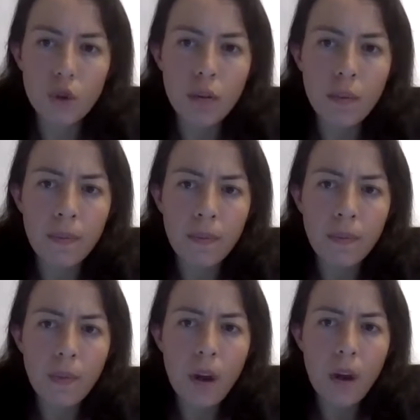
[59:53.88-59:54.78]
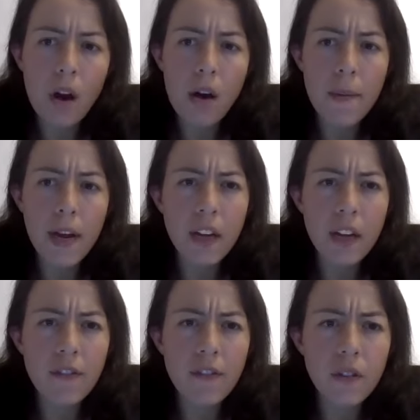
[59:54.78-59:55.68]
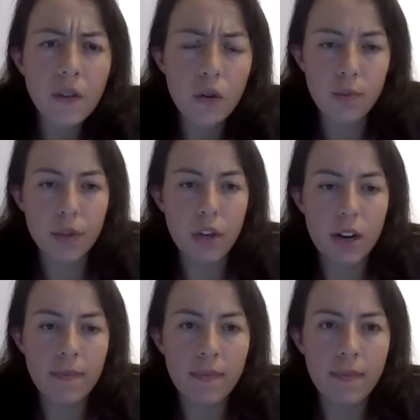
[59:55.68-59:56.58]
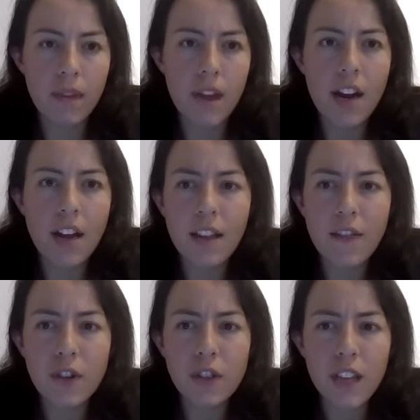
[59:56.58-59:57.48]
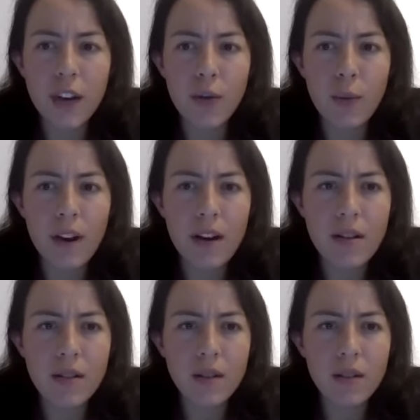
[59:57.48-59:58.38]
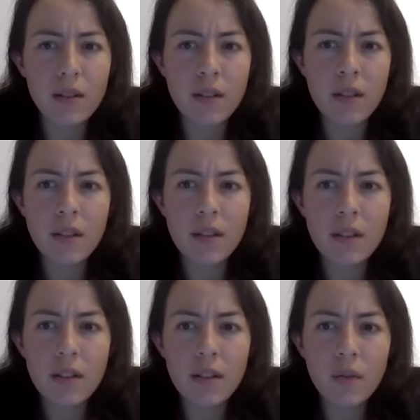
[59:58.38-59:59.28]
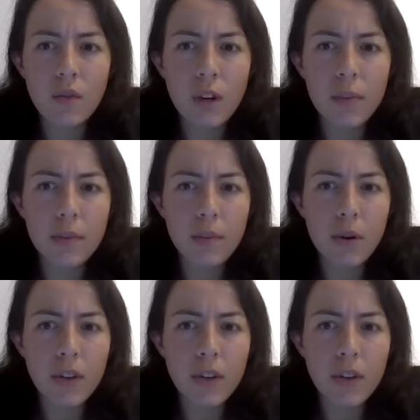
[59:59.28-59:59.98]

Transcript: Sure. Um, anything for oh sorry. Anything for skin repairs? Rips, yeah.